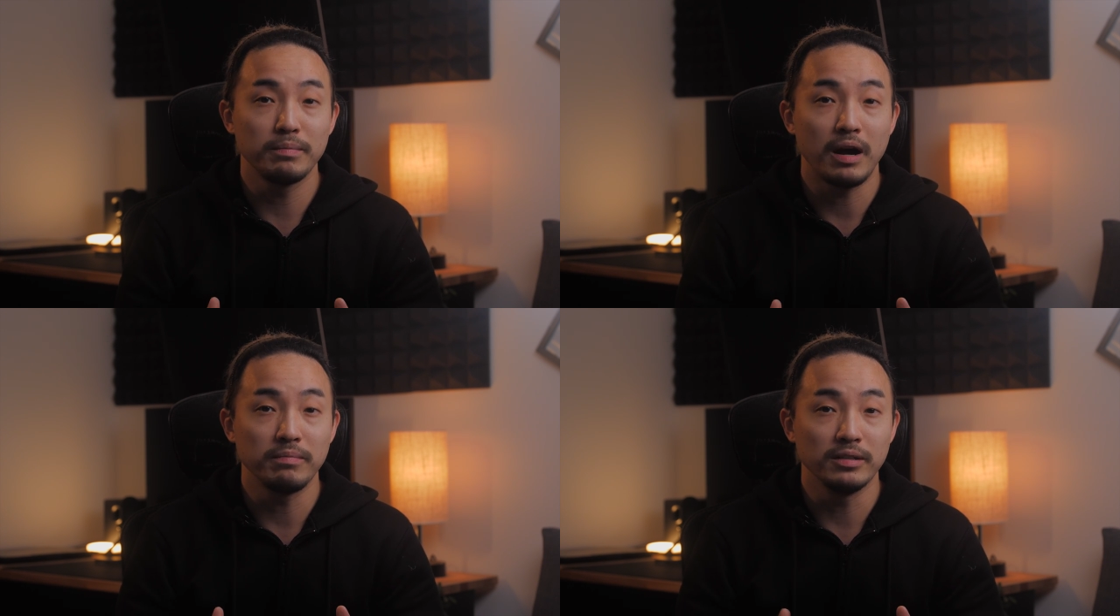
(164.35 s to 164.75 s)

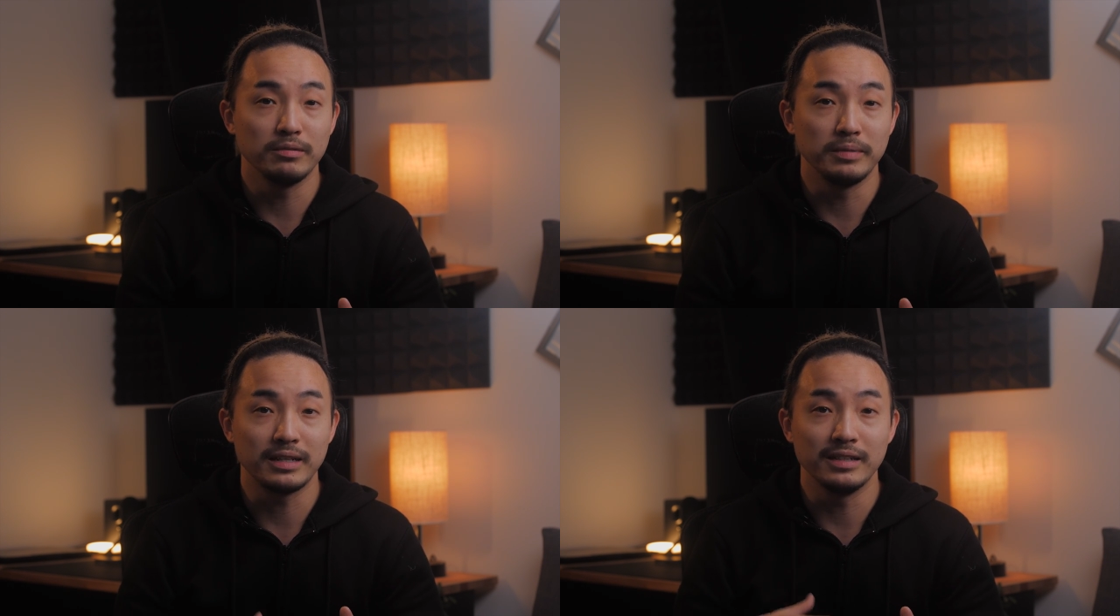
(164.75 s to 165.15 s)
popular
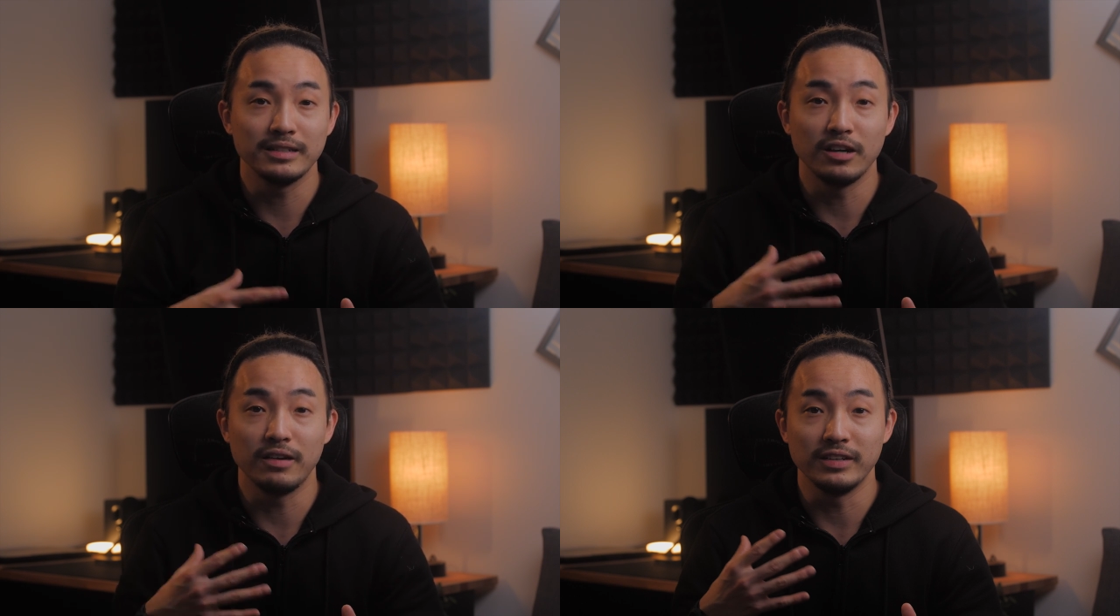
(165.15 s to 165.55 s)

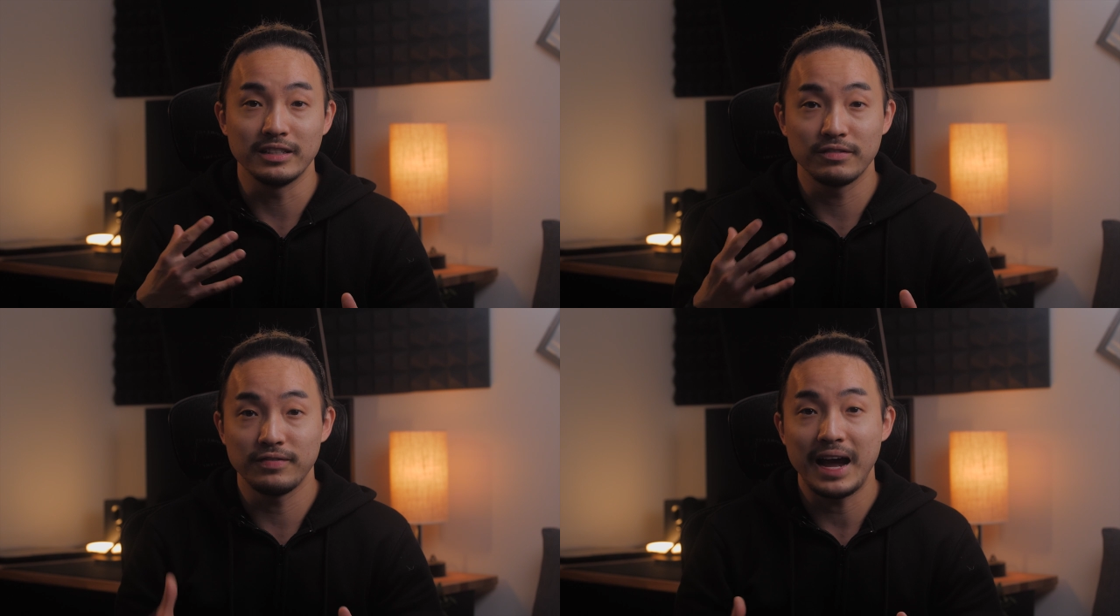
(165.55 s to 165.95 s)
because of
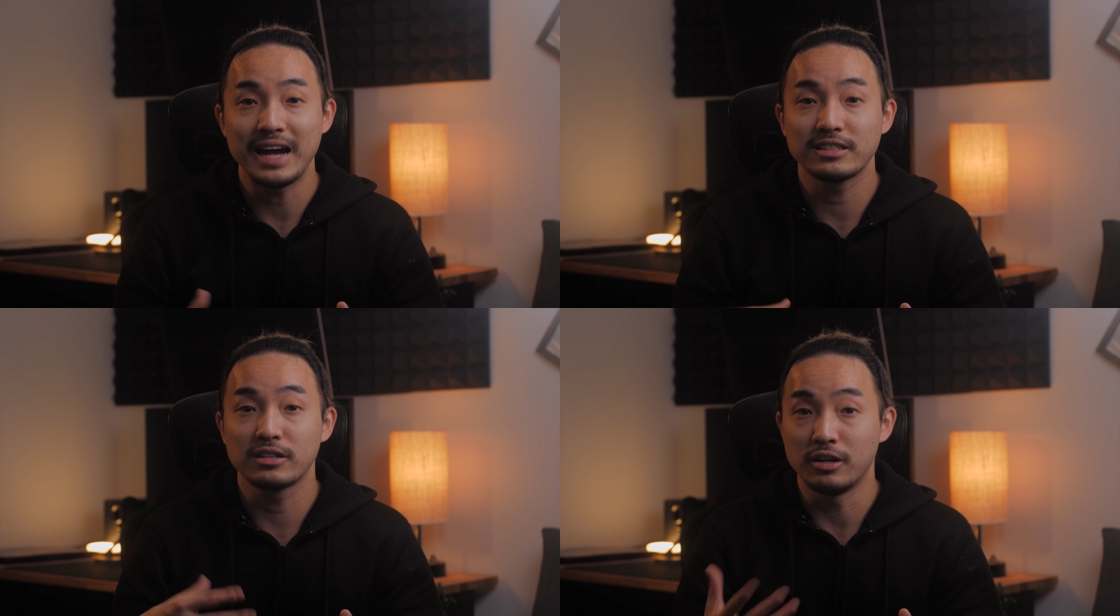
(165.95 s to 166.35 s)
its
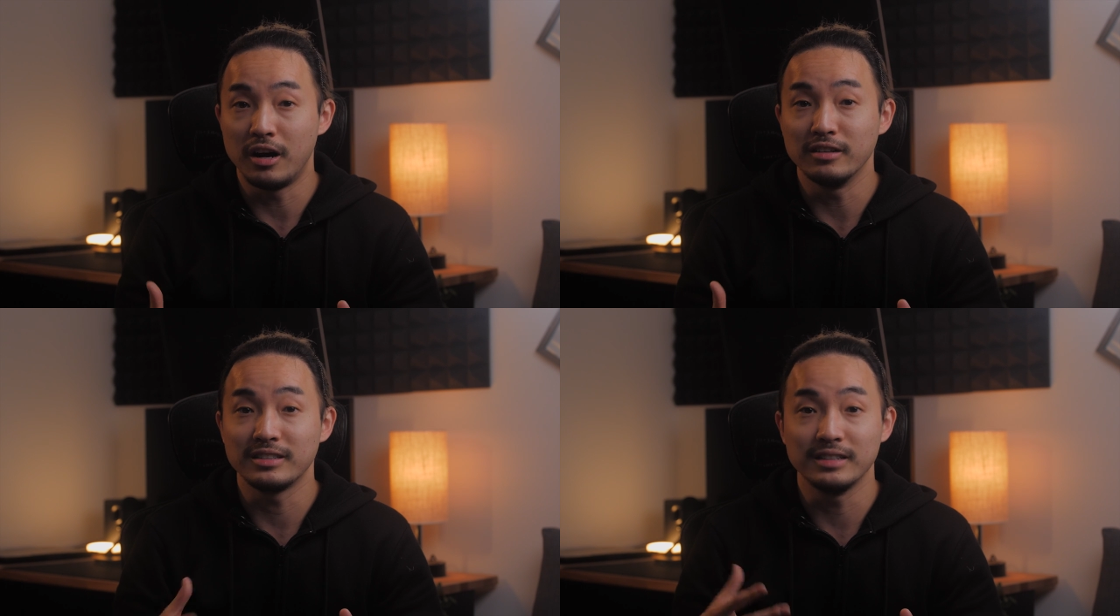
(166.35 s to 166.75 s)
fast
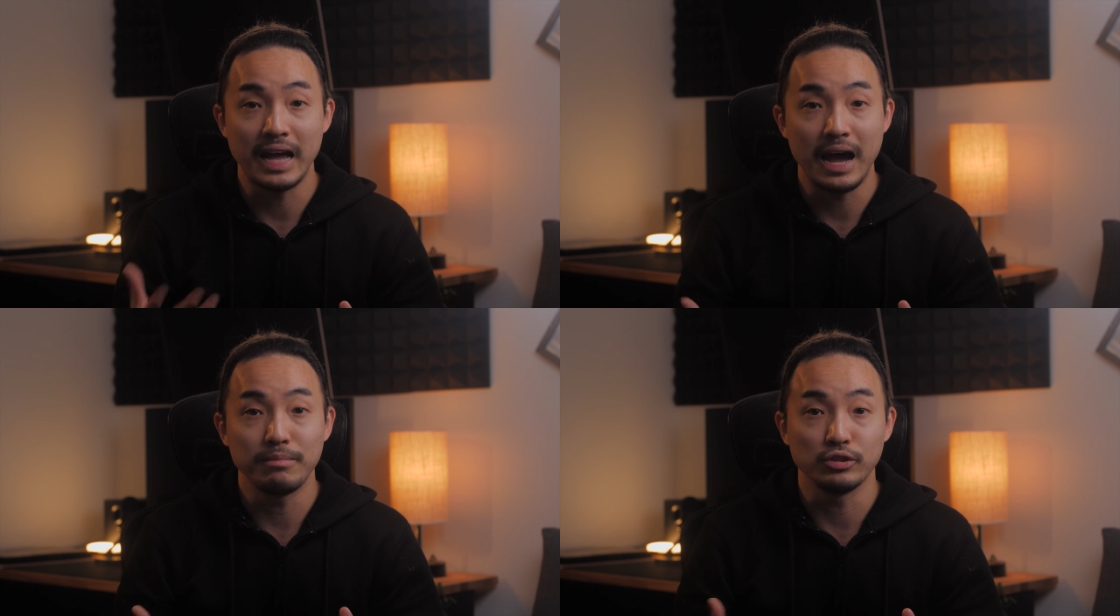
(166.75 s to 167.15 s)
constant
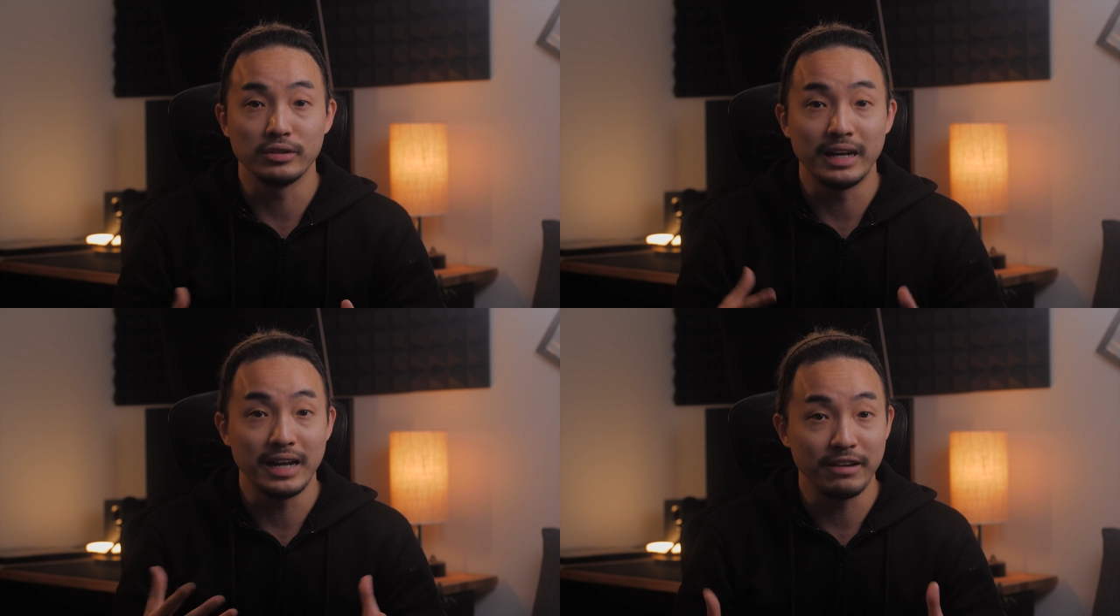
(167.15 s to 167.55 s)
aperture
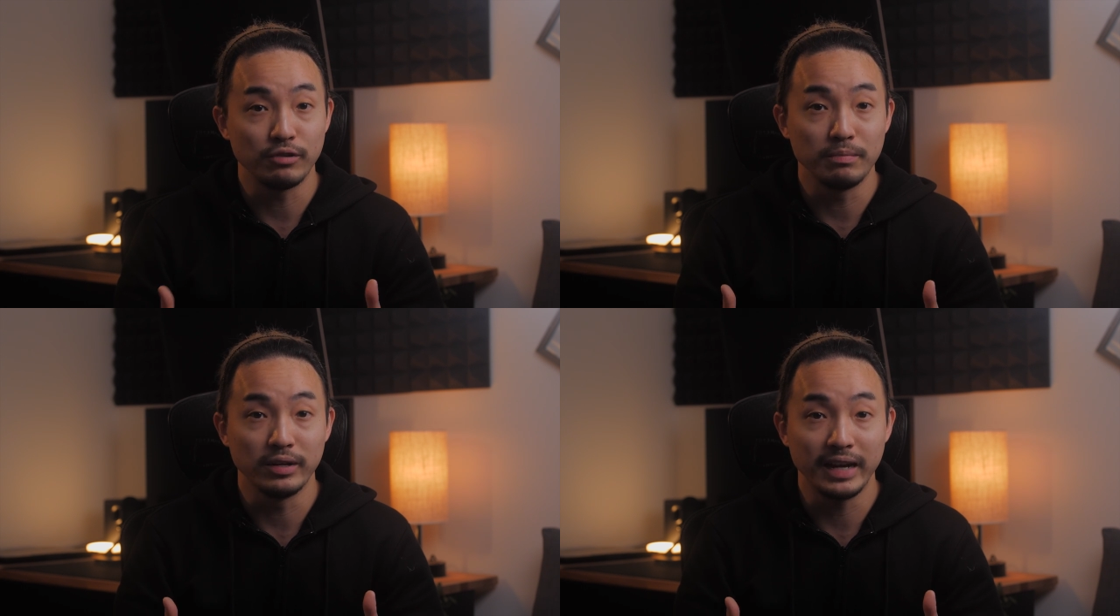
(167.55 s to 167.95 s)
at
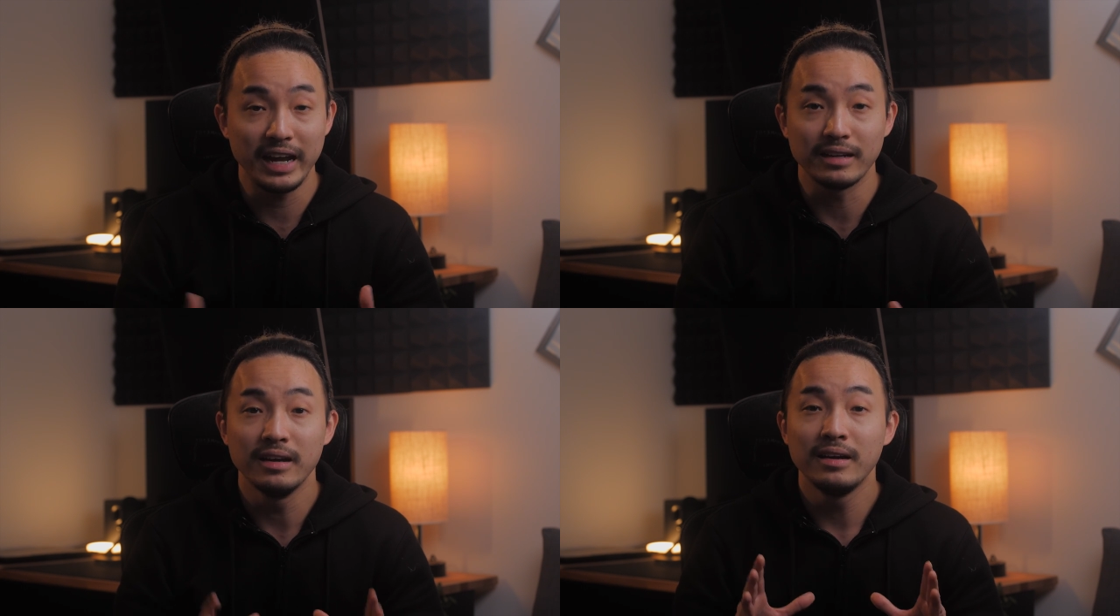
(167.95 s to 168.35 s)
f/1.8.